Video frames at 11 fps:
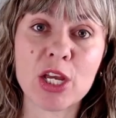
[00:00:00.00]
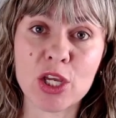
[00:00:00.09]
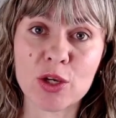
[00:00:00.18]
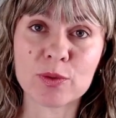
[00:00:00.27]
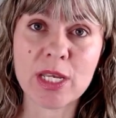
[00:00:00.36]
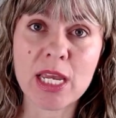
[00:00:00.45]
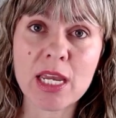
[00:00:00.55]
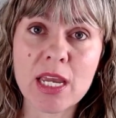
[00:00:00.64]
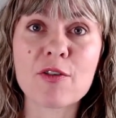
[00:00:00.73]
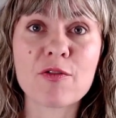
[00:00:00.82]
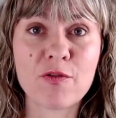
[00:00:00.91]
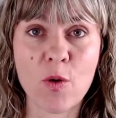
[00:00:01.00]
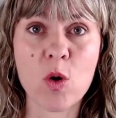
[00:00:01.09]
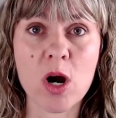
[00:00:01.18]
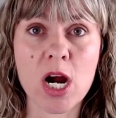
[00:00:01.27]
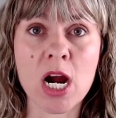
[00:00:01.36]
using
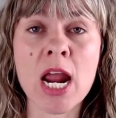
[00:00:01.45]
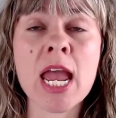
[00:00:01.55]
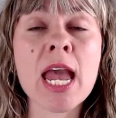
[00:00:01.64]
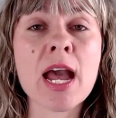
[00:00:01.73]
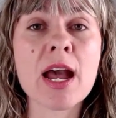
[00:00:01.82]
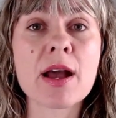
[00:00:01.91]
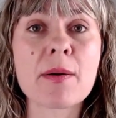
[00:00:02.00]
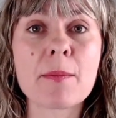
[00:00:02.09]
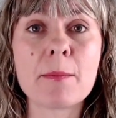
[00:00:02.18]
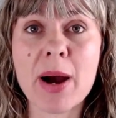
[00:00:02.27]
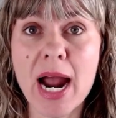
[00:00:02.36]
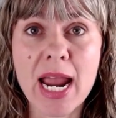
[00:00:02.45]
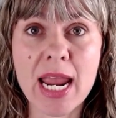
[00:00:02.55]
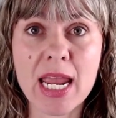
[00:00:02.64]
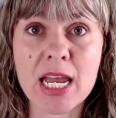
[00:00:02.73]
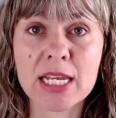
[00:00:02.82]
for
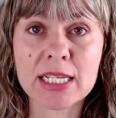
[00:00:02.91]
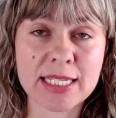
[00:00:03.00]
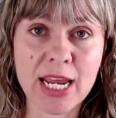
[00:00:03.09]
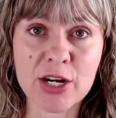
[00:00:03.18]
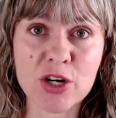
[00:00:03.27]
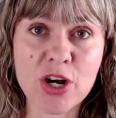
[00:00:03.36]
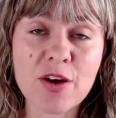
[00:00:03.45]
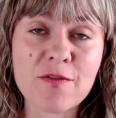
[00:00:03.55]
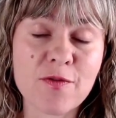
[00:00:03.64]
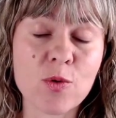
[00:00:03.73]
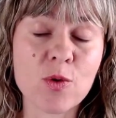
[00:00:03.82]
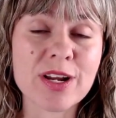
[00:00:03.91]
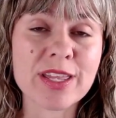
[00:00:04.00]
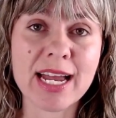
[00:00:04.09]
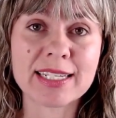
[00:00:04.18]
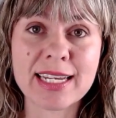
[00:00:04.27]
my standard for
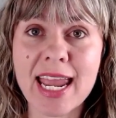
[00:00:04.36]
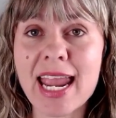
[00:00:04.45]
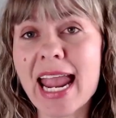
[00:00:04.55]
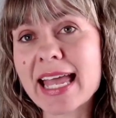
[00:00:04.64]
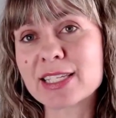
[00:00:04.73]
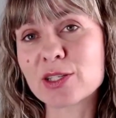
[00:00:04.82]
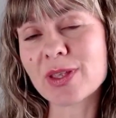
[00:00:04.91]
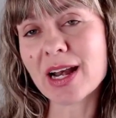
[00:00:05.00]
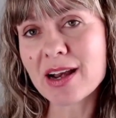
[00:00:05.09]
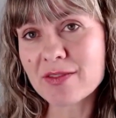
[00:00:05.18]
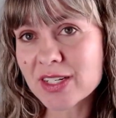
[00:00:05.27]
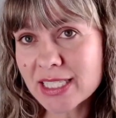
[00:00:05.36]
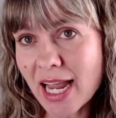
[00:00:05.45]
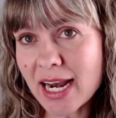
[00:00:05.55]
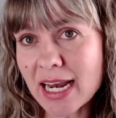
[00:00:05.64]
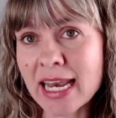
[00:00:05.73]
that day. And so that I've
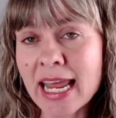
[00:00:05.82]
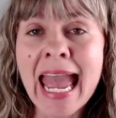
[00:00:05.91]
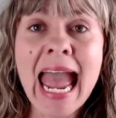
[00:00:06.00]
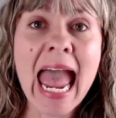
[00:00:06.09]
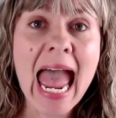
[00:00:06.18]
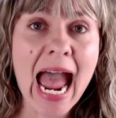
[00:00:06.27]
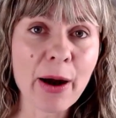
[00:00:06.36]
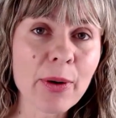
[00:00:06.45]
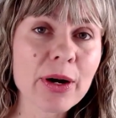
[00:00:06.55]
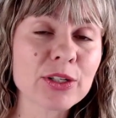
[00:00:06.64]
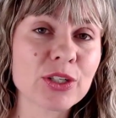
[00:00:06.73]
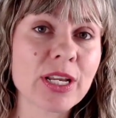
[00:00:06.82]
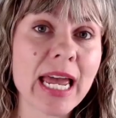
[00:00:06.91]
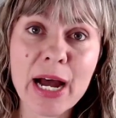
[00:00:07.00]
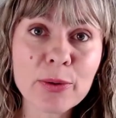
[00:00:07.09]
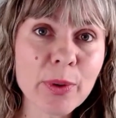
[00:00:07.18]
decided how
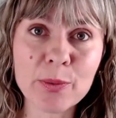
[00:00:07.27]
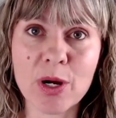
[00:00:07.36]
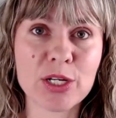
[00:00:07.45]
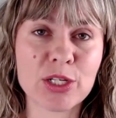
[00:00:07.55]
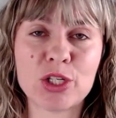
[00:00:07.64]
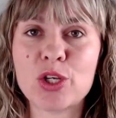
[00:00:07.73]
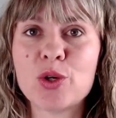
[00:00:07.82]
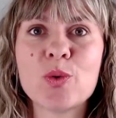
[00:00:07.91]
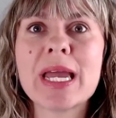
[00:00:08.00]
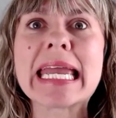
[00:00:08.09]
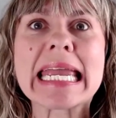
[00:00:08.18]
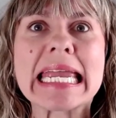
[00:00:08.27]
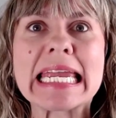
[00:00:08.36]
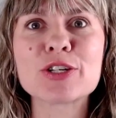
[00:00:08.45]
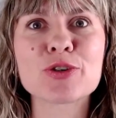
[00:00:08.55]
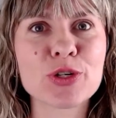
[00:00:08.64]
do I want to
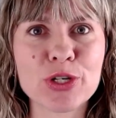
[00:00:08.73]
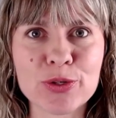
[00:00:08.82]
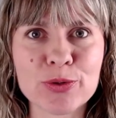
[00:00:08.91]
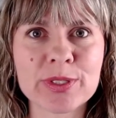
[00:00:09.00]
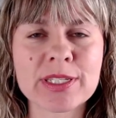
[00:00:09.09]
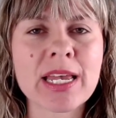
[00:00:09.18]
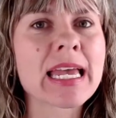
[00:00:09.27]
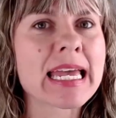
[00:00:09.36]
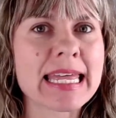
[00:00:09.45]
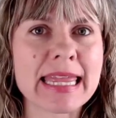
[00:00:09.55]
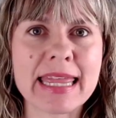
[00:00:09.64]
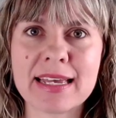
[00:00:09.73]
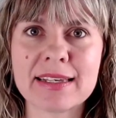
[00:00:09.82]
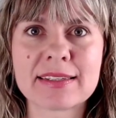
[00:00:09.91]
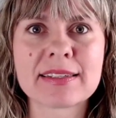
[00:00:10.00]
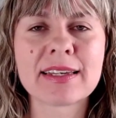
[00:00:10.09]
introduce
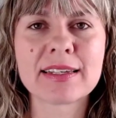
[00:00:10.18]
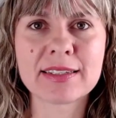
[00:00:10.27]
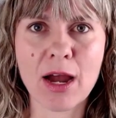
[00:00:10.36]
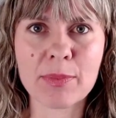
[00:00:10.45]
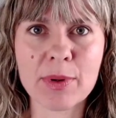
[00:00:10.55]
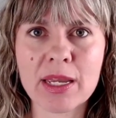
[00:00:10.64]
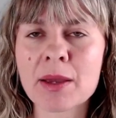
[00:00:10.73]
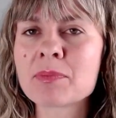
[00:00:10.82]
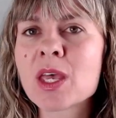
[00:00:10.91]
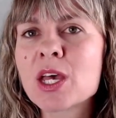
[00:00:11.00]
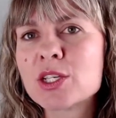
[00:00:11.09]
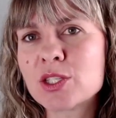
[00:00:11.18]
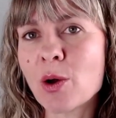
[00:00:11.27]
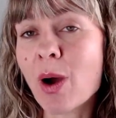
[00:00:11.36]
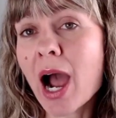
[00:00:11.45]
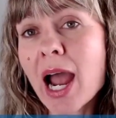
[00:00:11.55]
this topic.
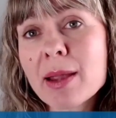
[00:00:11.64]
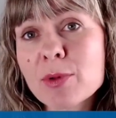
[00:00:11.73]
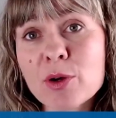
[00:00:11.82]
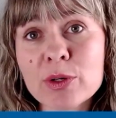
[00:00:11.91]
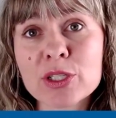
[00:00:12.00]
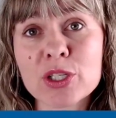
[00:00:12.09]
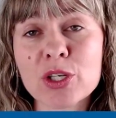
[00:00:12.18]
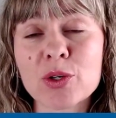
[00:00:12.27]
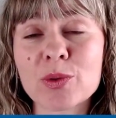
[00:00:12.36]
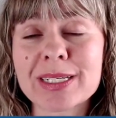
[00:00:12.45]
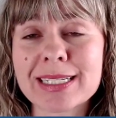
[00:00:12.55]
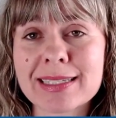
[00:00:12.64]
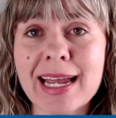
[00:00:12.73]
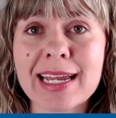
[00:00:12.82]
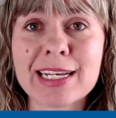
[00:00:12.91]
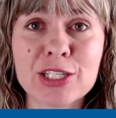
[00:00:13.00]
So I am going to
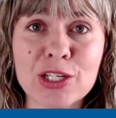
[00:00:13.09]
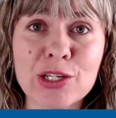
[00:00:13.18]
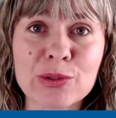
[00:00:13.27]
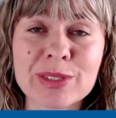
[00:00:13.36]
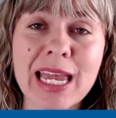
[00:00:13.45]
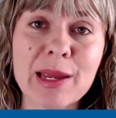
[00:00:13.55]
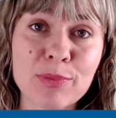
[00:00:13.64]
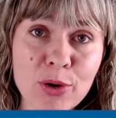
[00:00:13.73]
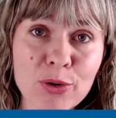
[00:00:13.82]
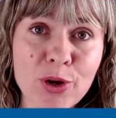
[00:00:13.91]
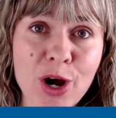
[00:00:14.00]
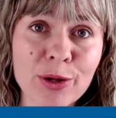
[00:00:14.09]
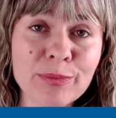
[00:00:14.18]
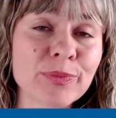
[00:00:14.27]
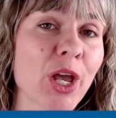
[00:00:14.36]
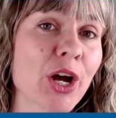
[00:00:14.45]
decide to use a protocol
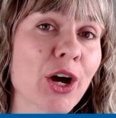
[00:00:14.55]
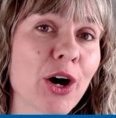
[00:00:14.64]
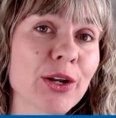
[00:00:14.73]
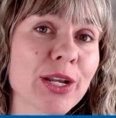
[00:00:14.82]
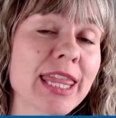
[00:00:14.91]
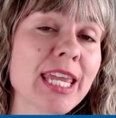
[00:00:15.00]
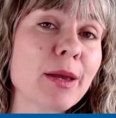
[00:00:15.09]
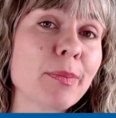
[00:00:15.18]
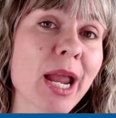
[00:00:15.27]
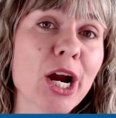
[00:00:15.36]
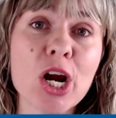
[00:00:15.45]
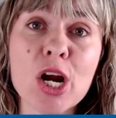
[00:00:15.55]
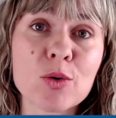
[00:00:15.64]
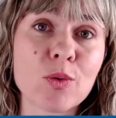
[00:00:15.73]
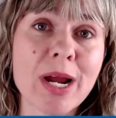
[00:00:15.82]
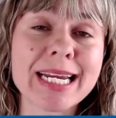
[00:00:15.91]
called Think, Pair,
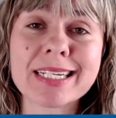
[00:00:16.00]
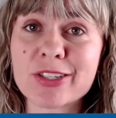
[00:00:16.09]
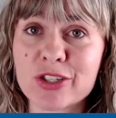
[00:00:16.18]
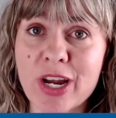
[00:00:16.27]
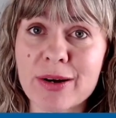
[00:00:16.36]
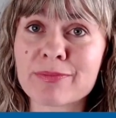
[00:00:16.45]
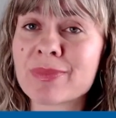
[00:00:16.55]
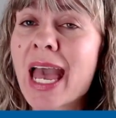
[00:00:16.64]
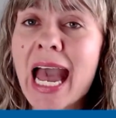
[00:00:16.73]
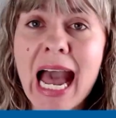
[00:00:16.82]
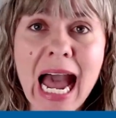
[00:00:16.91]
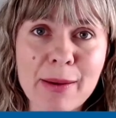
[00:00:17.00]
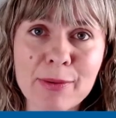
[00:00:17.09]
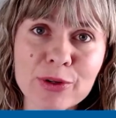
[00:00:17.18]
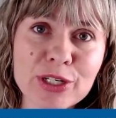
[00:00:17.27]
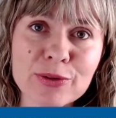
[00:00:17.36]
Write, Share. I'm
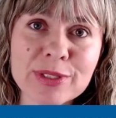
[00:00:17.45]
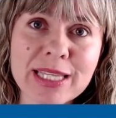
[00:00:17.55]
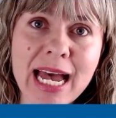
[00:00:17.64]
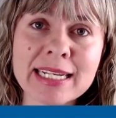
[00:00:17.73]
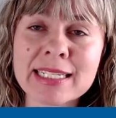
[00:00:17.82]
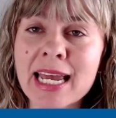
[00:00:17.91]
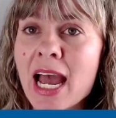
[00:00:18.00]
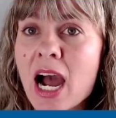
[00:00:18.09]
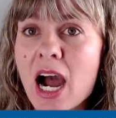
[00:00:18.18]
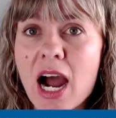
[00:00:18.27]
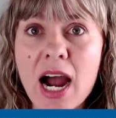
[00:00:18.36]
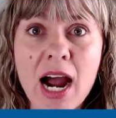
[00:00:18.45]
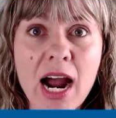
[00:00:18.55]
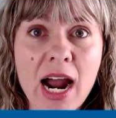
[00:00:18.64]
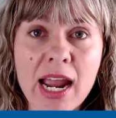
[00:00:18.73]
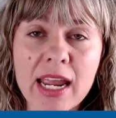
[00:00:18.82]
going to use that.
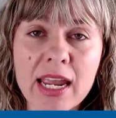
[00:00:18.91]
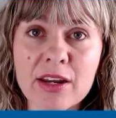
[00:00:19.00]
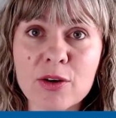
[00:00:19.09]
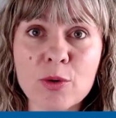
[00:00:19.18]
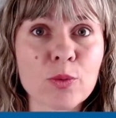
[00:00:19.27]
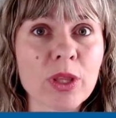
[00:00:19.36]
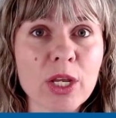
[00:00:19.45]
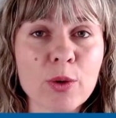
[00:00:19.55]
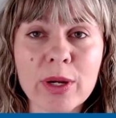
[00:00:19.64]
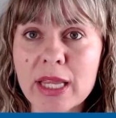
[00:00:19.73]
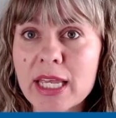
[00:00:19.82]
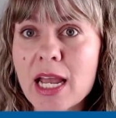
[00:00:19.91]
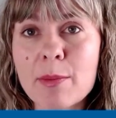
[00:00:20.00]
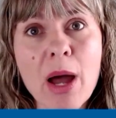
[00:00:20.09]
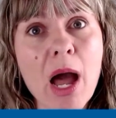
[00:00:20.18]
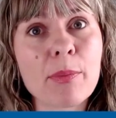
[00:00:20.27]
I can really quickly
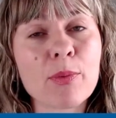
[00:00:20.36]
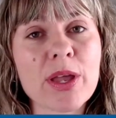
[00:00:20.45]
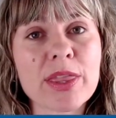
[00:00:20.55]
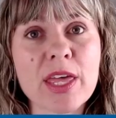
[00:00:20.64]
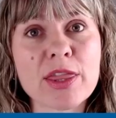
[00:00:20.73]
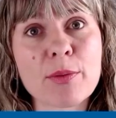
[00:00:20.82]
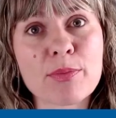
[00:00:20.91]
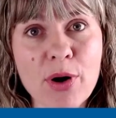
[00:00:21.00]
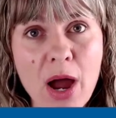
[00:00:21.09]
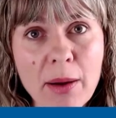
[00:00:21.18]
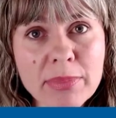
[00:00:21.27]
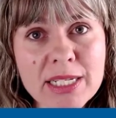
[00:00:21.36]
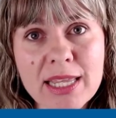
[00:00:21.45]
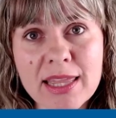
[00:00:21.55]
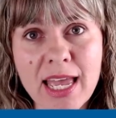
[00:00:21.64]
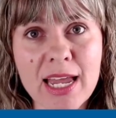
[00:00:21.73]
come up with the prompt
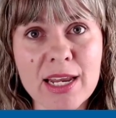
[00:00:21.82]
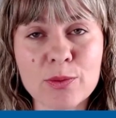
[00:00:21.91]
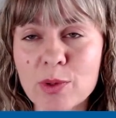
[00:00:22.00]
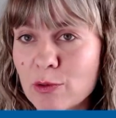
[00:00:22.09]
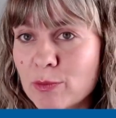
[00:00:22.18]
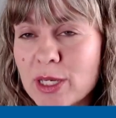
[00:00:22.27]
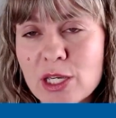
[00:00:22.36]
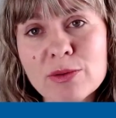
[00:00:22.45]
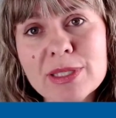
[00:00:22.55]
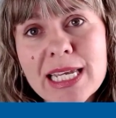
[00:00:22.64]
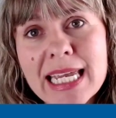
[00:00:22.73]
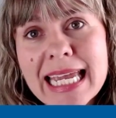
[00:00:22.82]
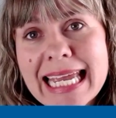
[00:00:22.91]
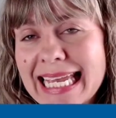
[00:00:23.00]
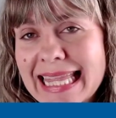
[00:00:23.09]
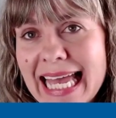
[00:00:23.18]
that we will be using
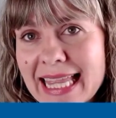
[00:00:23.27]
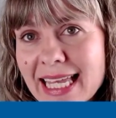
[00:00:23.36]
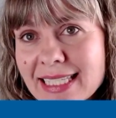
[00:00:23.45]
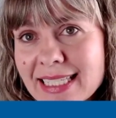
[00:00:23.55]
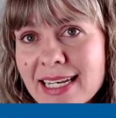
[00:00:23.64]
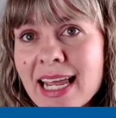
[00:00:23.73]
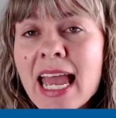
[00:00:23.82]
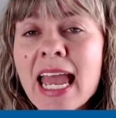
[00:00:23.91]
in that lesson.